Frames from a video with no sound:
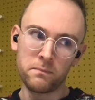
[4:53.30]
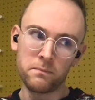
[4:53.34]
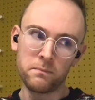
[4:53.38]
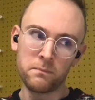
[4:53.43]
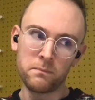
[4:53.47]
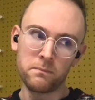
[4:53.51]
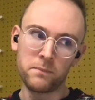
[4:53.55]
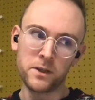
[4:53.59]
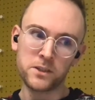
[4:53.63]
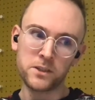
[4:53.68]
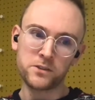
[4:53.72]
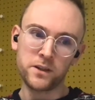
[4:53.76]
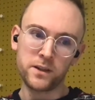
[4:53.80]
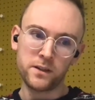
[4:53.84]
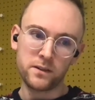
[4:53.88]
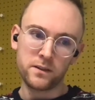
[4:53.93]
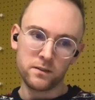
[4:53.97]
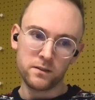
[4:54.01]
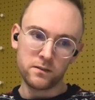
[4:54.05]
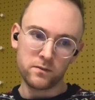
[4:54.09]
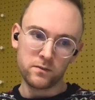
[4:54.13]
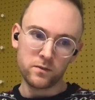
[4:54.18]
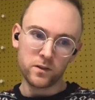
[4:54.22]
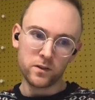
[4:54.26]
Madrid
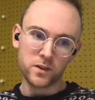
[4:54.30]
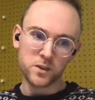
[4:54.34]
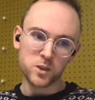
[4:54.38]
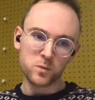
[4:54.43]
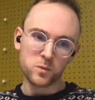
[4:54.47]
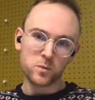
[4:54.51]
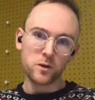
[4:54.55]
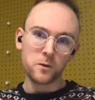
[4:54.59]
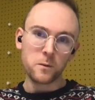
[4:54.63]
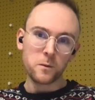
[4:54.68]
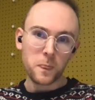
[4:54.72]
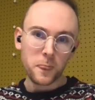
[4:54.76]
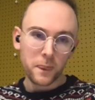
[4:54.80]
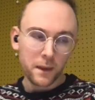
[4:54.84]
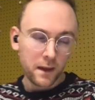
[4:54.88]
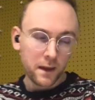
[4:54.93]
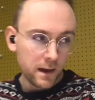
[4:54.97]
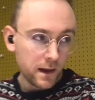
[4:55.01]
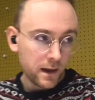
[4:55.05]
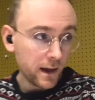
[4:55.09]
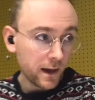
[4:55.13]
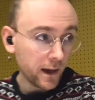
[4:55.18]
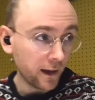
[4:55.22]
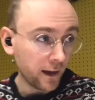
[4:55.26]
for a summer,
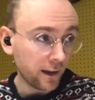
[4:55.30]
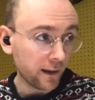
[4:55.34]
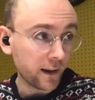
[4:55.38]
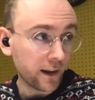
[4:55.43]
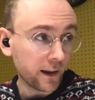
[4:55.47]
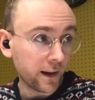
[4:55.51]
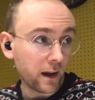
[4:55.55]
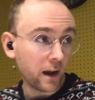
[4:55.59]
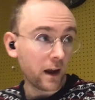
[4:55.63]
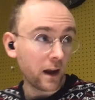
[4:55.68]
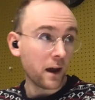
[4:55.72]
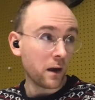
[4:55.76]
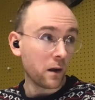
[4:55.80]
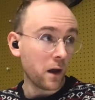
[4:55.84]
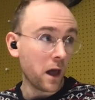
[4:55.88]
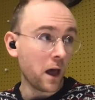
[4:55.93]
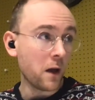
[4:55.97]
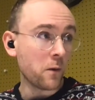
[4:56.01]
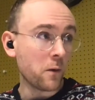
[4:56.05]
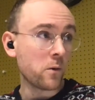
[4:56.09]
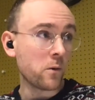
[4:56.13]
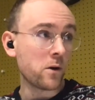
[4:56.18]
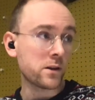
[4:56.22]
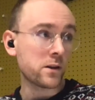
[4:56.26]
uh, and, and I, I
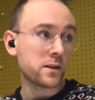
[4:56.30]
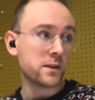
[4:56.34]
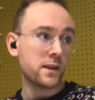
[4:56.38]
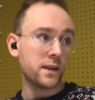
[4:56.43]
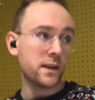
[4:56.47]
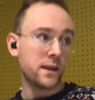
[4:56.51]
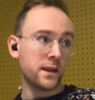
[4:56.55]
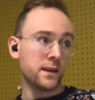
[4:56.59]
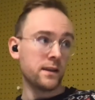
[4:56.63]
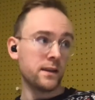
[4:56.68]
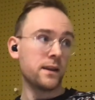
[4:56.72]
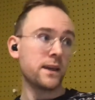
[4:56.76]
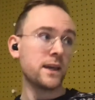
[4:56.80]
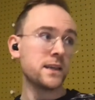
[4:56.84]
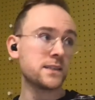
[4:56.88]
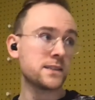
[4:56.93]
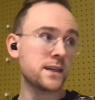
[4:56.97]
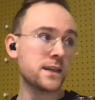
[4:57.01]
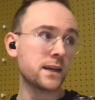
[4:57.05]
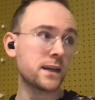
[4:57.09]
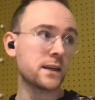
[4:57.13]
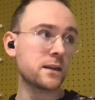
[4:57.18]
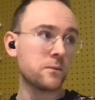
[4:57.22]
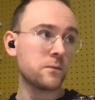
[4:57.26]
worked in ESAC,
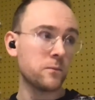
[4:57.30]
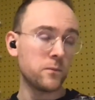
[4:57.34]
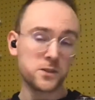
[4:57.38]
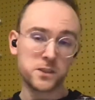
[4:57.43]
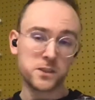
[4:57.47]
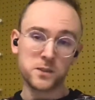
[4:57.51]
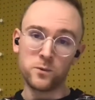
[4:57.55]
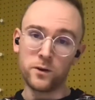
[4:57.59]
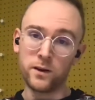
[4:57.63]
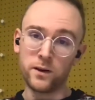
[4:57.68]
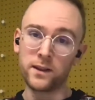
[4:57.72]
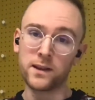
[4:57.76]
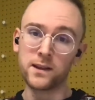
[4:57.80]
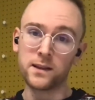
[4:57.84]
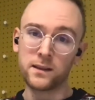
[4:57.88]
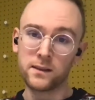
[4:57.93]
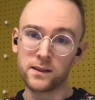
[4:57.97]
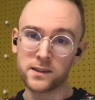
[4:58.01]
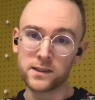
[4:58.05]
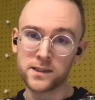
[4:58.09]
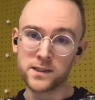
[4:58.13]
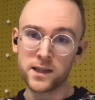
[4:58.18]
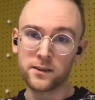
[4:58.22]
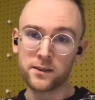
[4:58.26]
so one of the, the
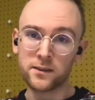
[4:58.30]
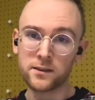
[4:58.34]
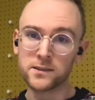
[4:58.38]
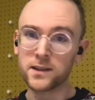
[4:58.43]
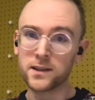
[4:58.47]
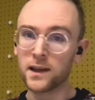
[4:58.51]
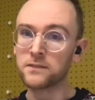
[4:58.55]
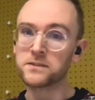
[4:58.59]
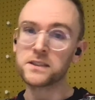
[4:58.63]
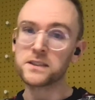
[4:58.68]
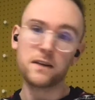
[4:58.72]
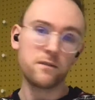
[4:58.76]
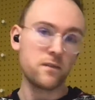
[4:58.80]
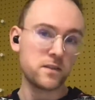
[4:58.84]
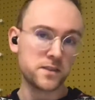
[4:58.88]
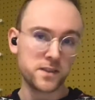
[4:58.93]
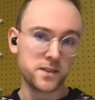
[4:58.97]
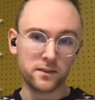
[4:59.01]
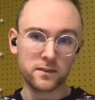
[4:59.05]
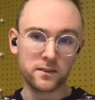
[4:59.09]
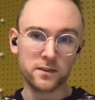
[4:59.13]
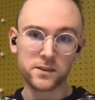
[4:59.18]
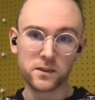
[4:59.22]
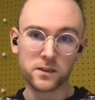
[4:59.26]
centers. They have several
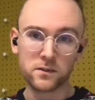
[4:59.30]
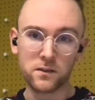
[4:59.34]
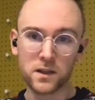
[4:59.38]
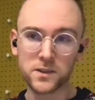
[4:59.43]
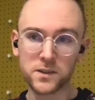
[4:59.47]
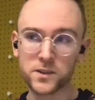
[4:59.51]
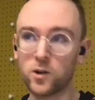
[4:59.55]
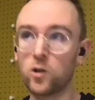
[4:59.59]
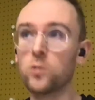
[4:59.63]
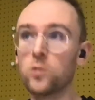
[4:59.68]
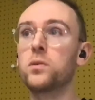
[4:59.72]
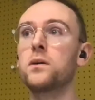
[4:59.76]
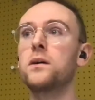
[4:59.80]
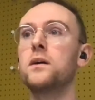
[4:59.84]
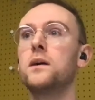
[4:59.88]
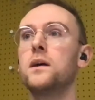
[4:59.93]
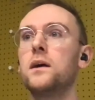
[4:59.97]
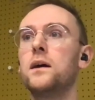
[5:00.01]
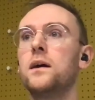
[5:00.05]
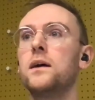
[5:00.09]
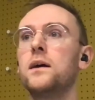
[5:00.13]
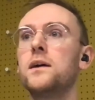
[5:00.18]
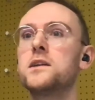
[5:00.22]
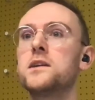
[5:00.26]
centers across Europe.
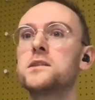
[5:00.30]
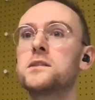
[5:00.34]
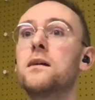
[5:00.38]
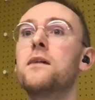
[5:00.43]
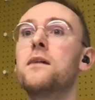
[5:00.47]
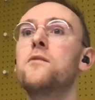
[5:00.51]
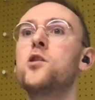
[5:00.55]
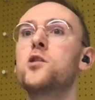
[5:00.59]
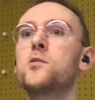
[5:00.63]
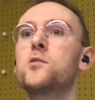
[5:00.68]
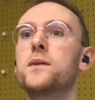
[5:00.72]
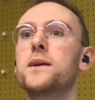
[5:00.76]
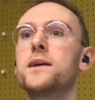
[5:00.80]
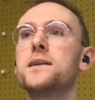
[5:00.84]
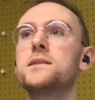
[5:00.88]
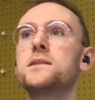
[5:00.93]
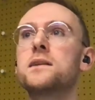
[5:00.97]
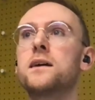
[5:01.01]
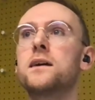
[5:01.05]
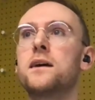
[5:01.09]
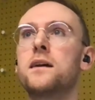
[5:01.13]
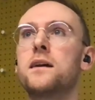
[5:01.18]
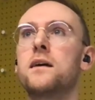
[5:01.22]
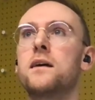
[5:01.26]
So I worked with ESA
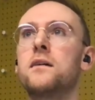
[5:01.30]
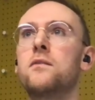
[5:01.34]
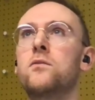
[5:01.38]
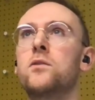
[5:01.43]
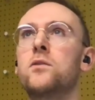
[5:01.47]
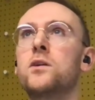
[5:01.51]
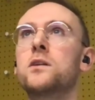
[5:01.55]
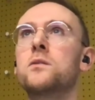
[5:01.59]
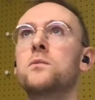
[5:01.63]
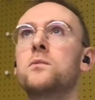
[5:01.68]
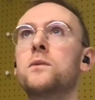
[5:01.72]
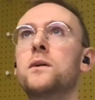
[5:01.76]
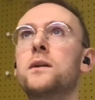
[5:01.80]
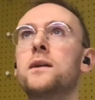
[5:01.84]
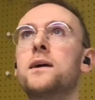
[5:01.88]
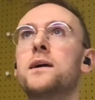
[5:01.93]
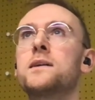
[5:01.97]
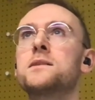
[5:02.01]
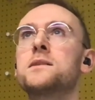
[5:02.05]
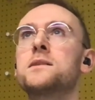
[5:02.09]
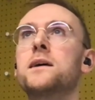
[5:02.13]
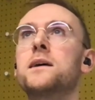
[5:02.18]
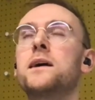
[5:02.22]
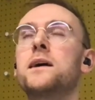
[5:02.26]
and I worked with
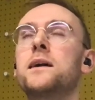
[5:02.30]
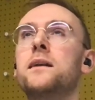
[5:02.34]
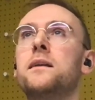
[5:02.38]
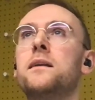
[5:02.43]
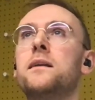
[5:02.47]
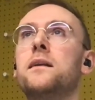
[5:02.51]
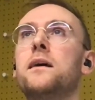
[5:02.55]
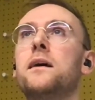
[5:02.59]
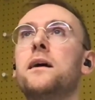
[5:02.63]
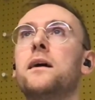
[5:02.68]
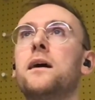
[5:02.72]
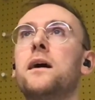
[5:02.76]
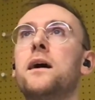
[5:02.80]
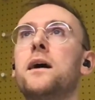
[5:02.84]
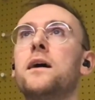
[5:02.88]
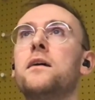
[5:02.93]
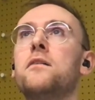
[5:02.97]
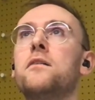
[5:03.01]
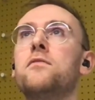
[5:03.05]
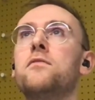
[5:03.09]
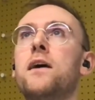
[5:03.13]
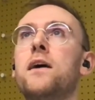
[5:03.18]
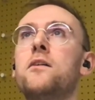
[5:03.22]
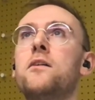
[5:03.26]
NASA, and I
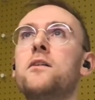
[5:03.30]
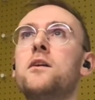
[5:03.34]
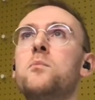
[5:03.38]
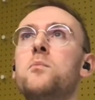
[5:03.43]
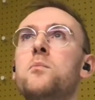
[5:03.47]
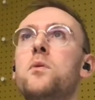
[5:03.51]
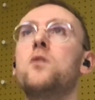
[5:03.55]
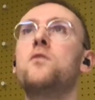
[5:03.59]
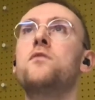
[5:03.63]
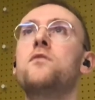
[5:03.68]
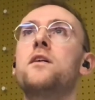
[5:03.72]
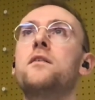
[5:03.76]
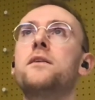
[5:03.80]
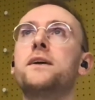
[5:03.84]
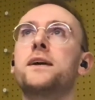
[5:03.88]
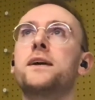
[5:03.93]
found them both very